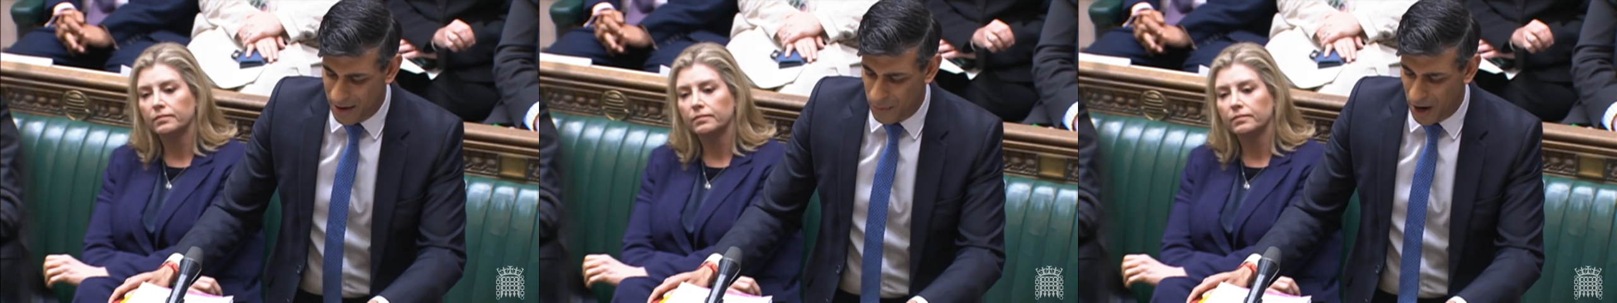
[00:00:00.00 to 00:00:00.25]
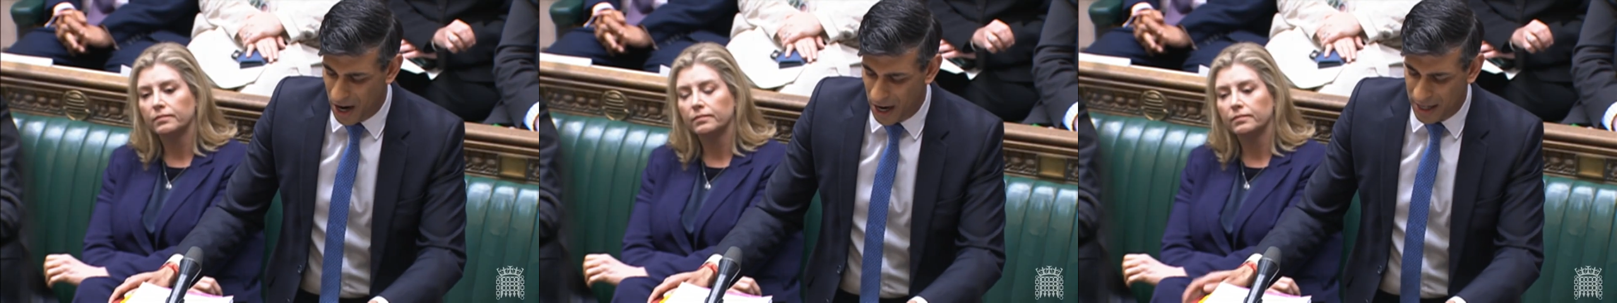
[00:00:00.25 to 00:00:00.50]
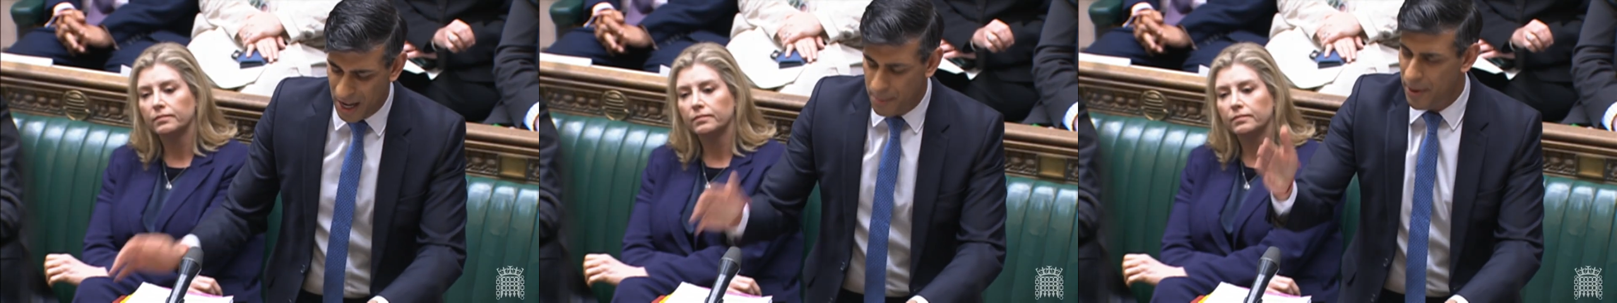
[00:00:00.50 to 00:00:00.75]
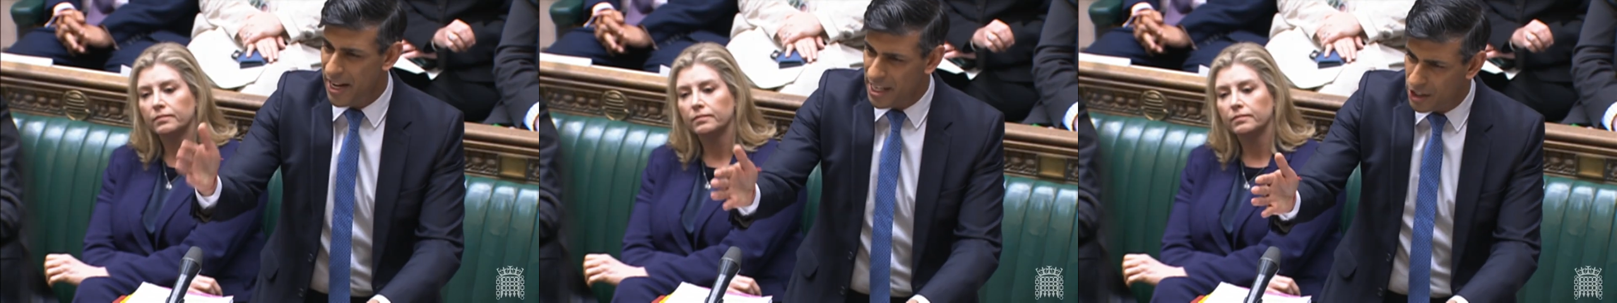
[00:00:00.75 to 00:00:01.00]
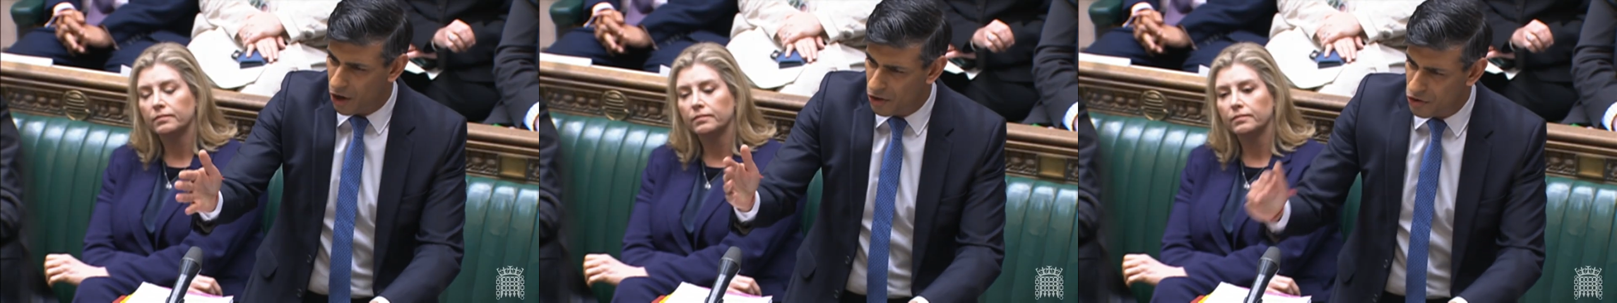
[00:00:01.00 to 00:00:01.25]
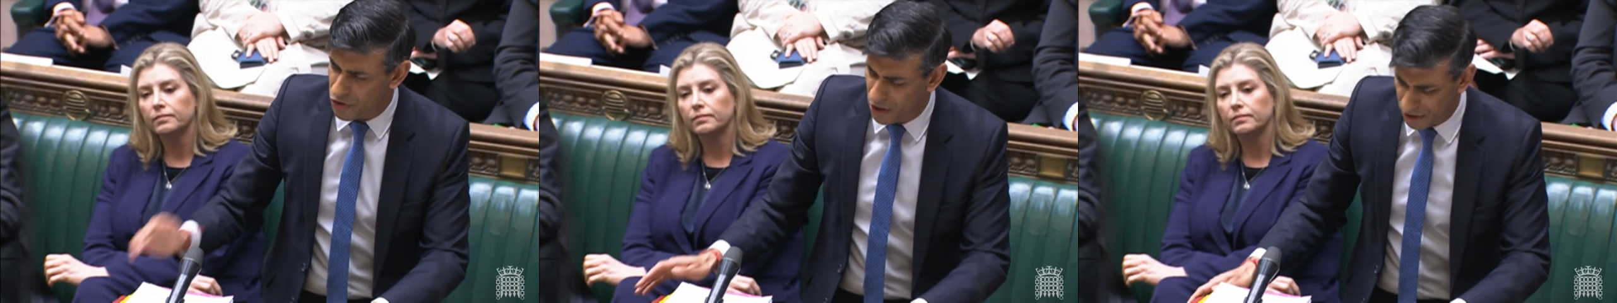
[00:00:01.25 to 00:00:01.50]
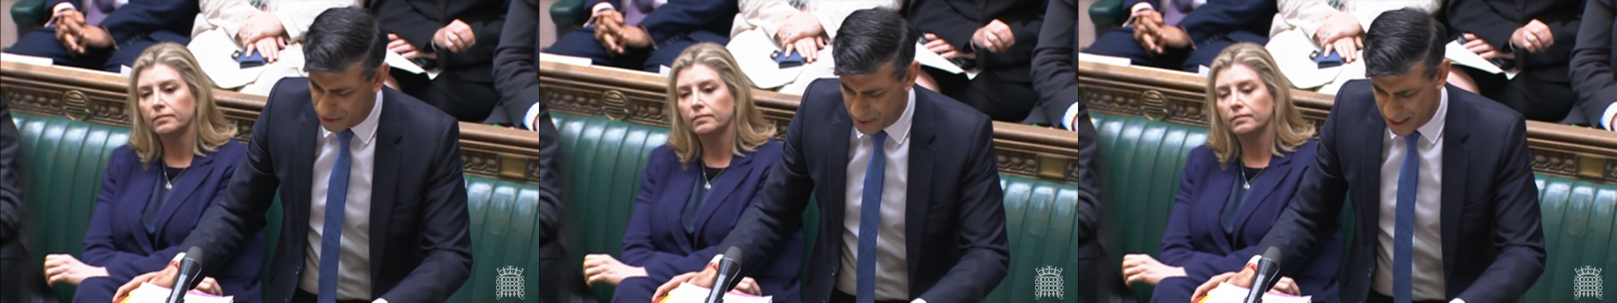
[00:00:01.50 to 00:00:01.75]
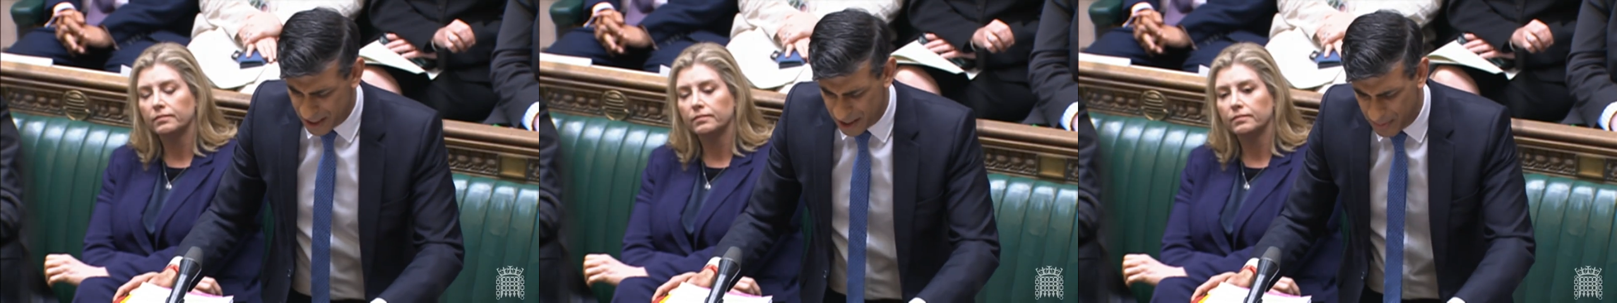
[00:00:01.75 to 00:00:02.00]
Speaker 1: in work. But in
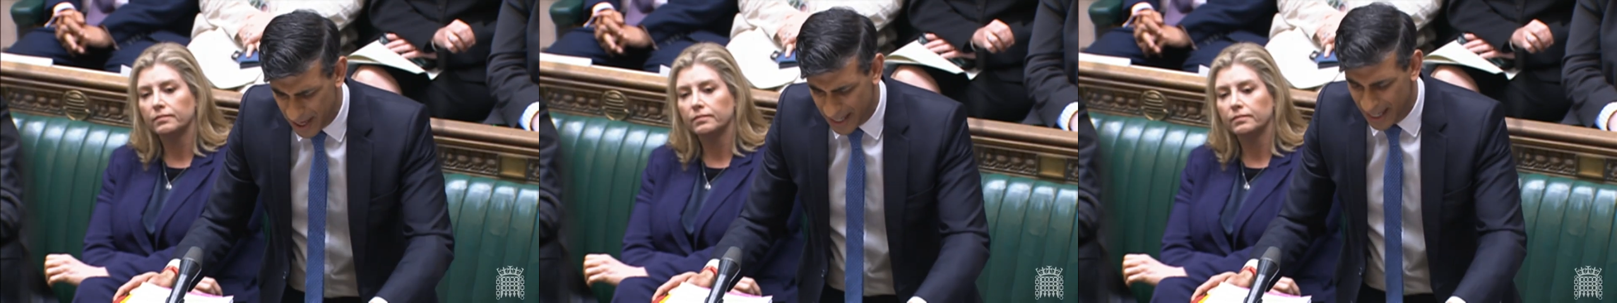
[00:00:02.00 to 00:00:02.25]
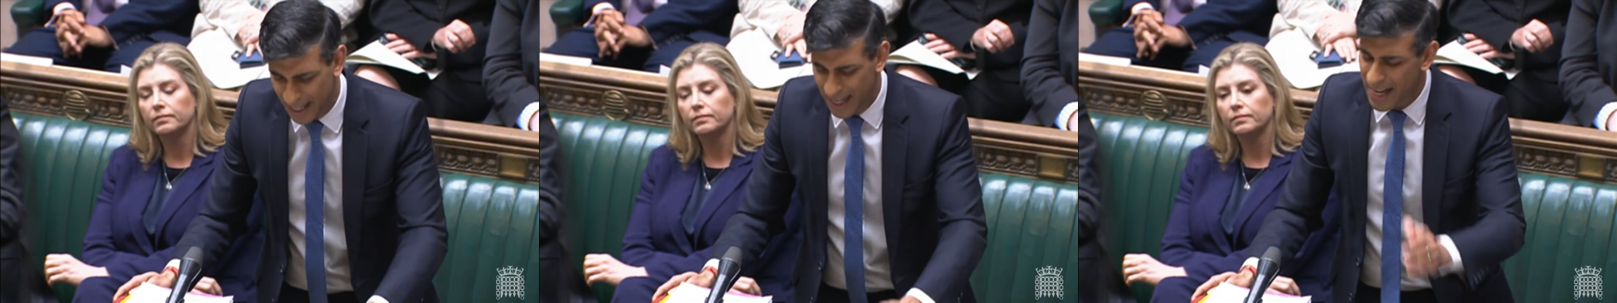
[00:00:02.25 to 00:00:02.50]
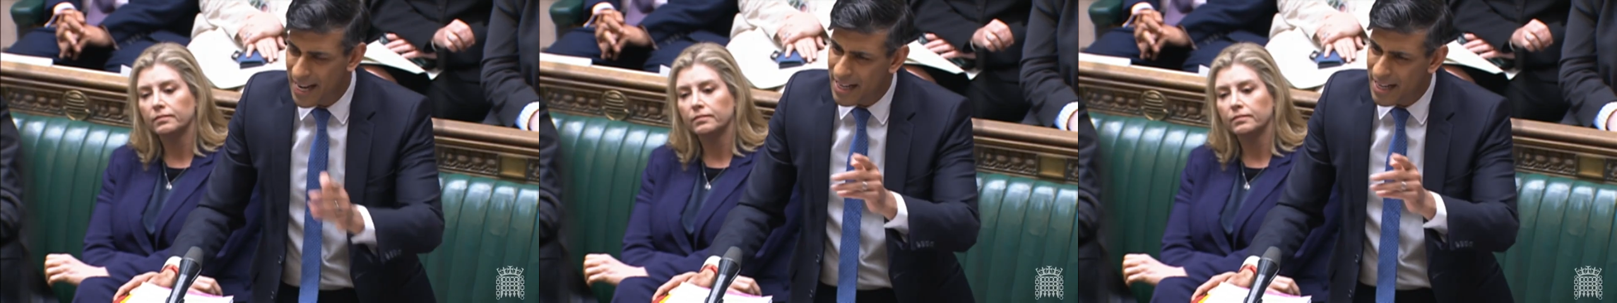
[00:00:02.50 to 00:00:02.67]
contrast, Mr. Speaker,